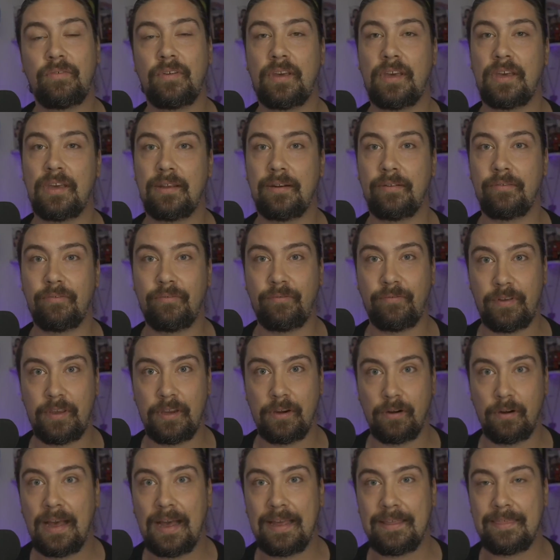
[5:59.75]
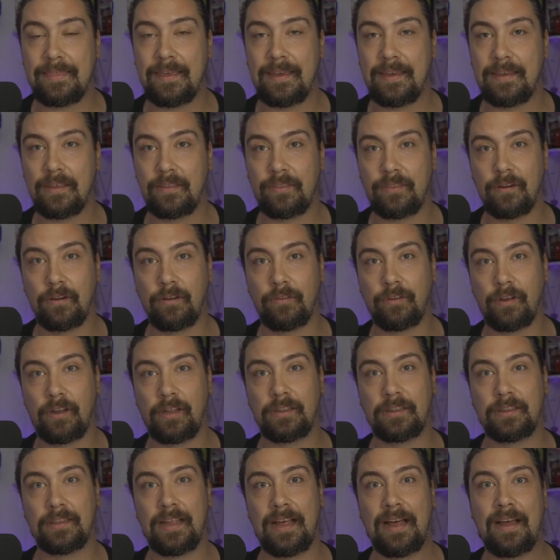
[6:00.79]
in Fear, I think that there's a
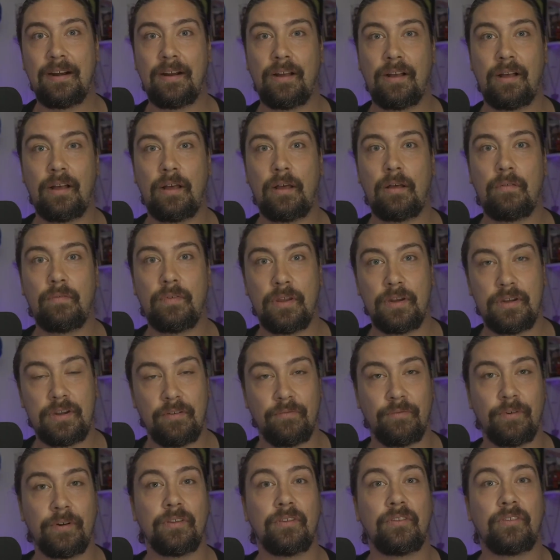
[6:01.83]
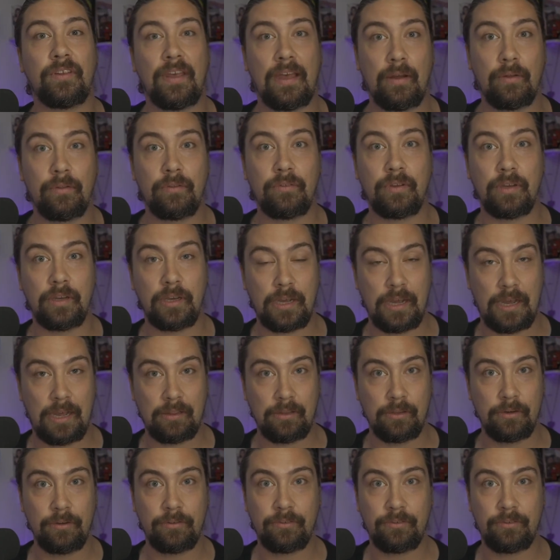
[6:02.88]
lot of different sounds and colors